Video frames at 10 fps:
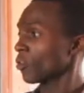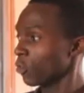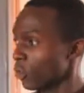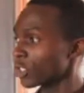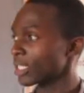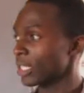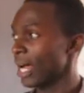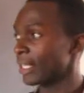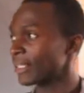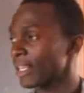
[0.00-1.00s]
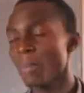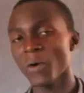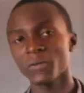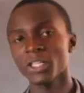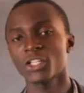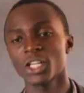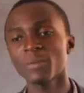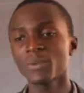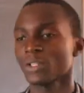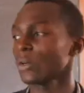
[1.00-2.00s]
Those are some of the
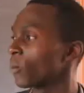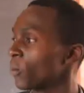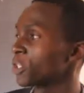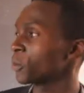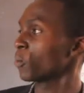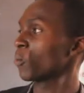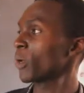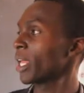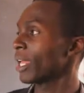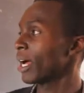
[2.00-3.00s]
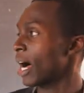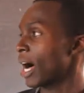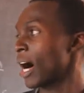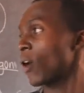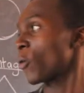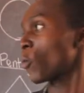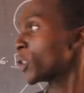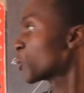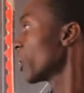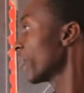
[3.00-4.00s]
shapes which
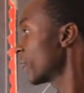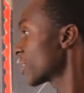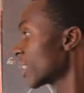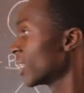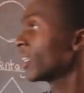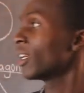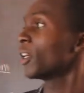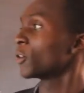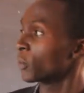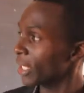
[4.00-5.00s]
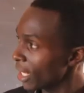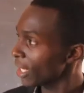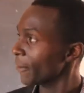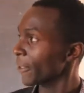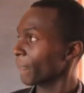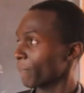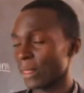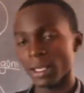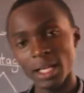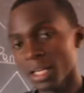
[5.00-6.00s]
we've seen today
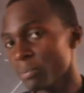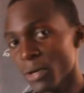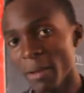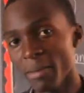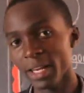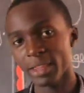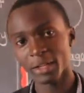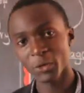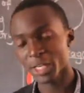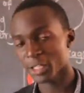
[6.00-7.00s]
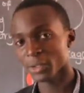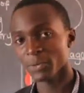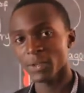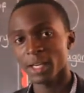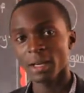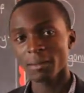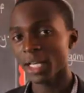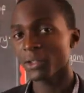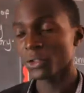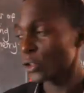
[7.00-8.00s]
in primary 3 lesson. My
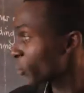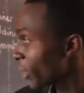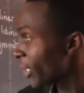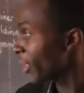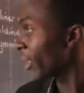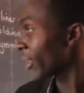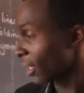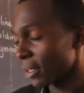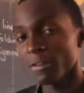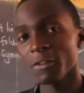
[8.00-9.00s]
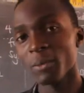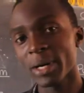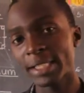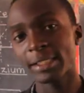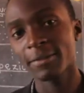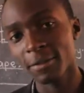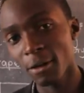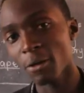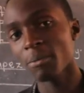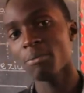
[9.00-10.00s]
good children, thank you very much
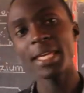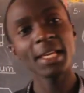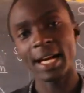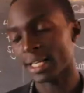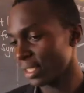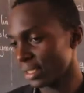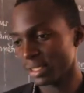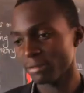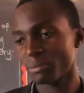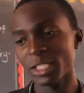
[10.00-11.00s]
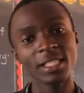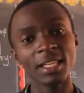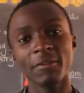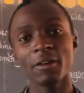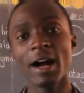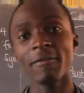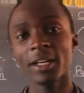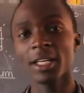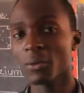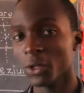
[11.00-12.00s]
for being attentive. Please, if you have
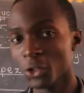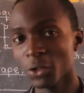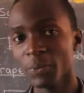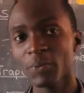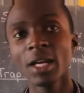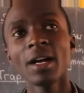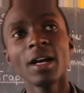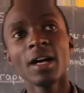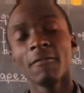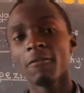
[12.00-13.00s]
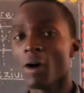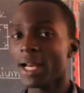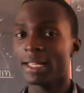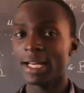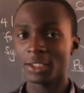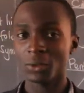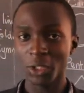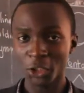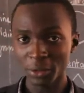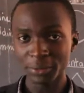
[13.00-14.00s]
any question, forward that
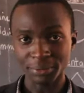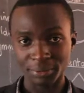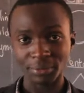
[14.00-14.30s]
question